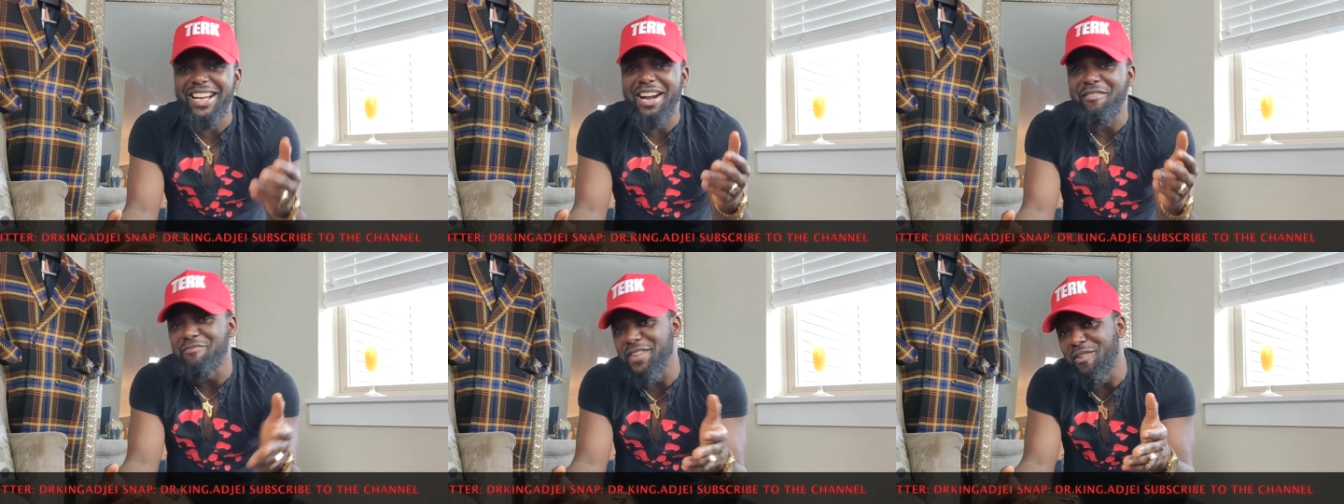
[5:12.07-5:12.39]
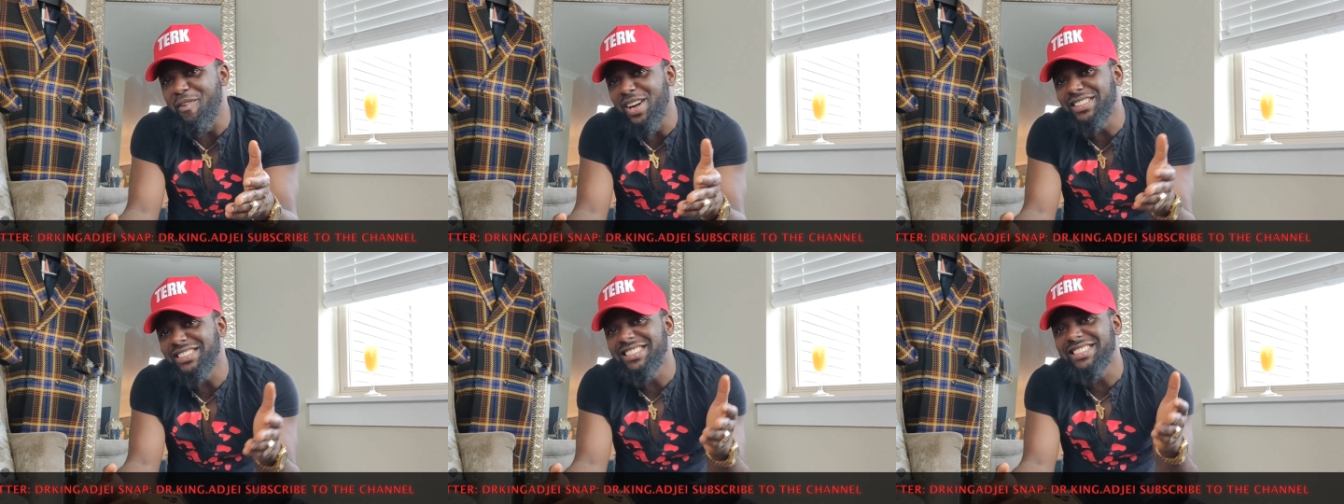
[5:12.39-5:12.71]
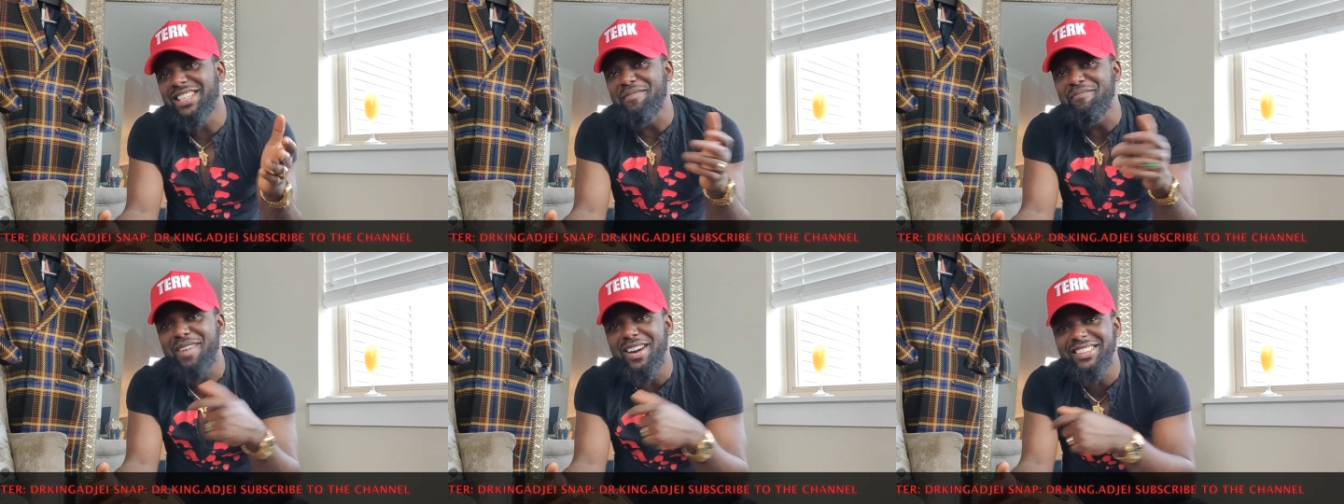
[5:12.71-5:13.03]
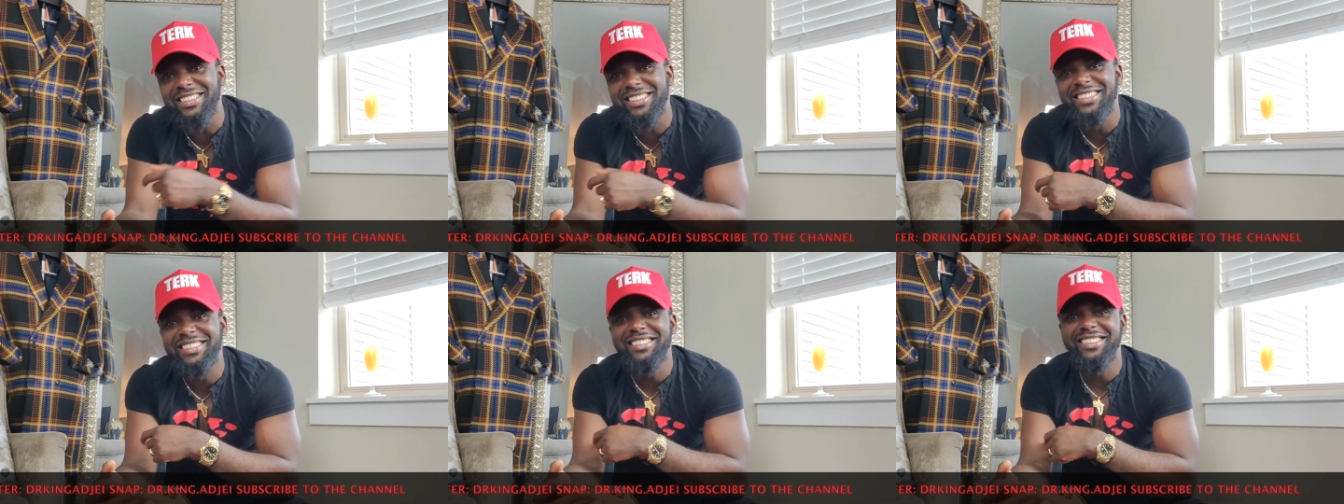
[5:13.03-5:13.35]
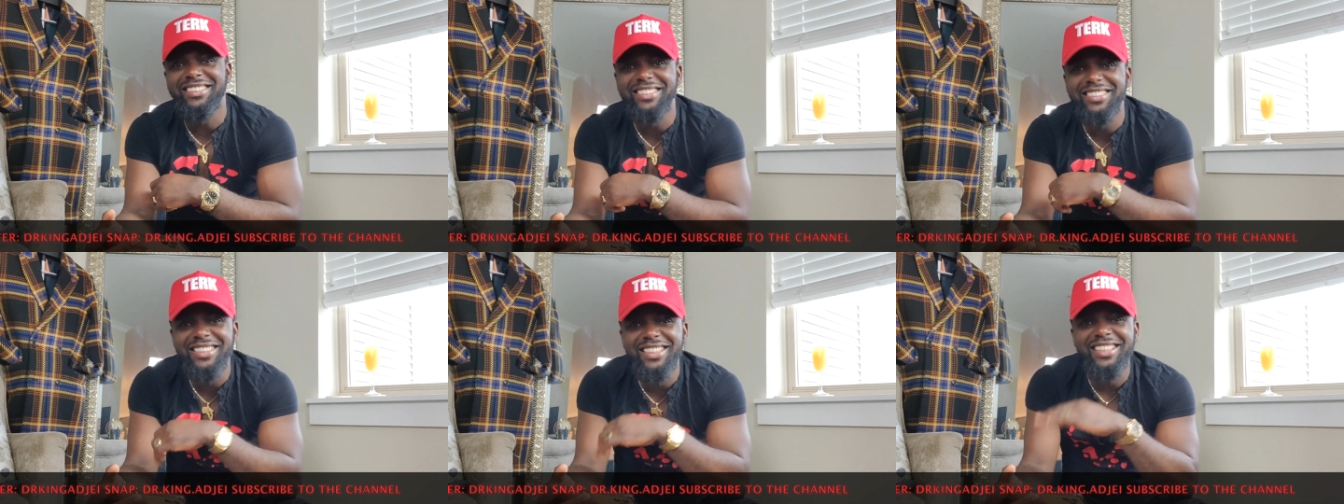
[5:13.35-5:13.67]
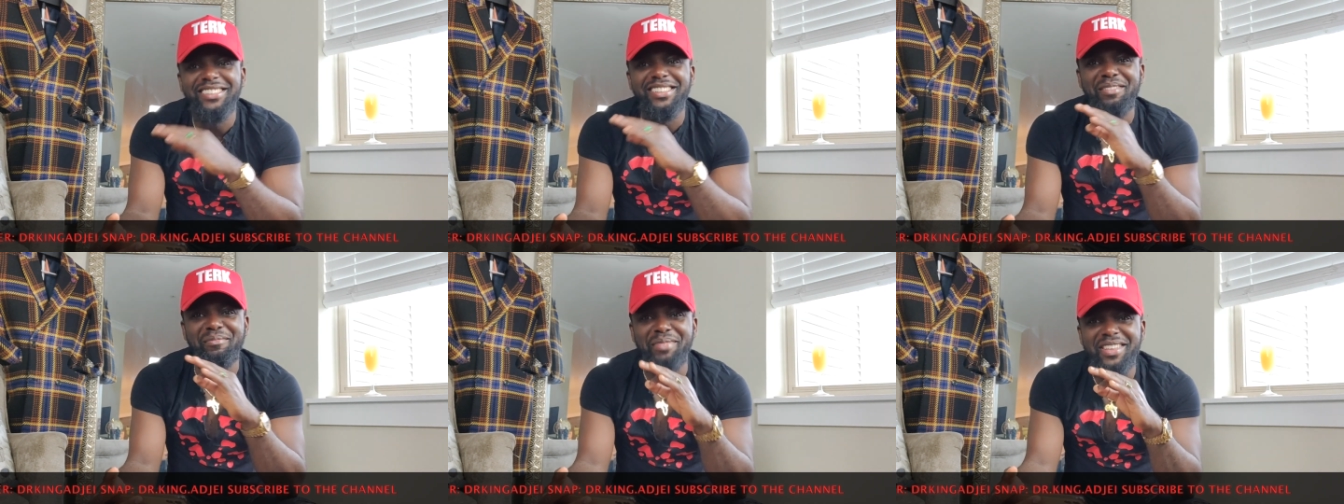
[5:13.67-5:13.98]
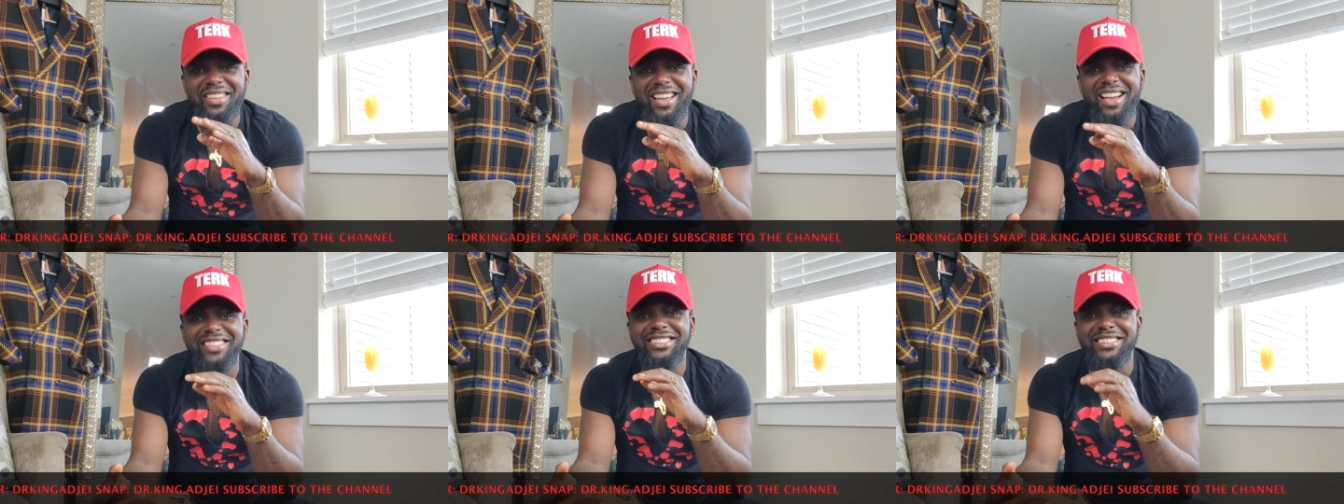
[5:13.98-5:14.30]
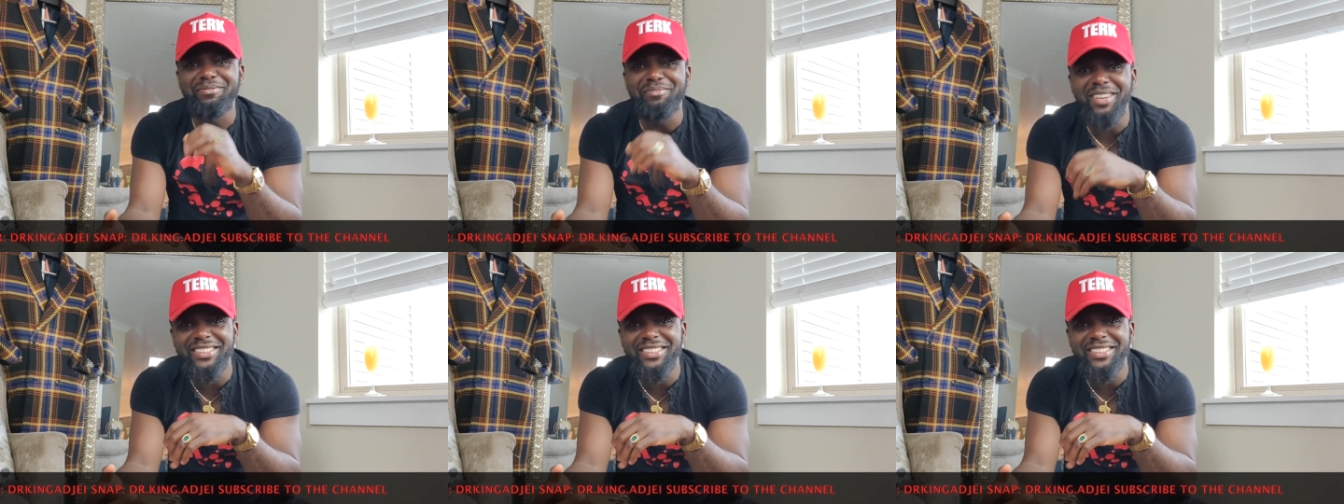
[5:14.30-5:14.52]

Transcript: I be want the money, the B.I.G.